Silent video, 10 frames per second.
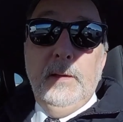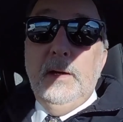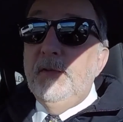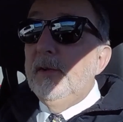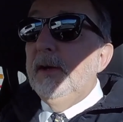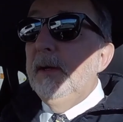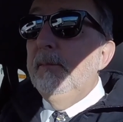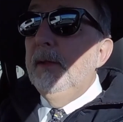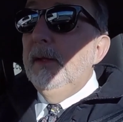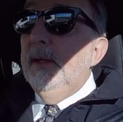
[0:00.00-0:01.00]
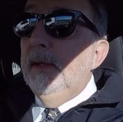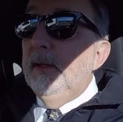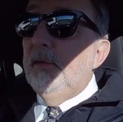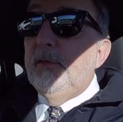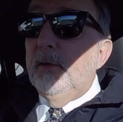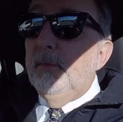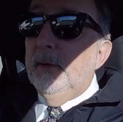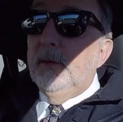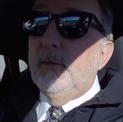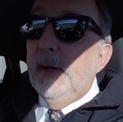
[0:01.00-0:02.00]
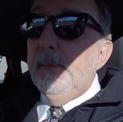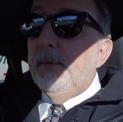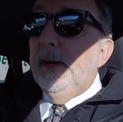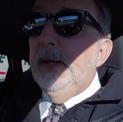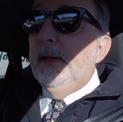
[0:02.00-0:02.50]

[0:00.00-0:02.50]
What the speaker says: last time. It's just a great bike.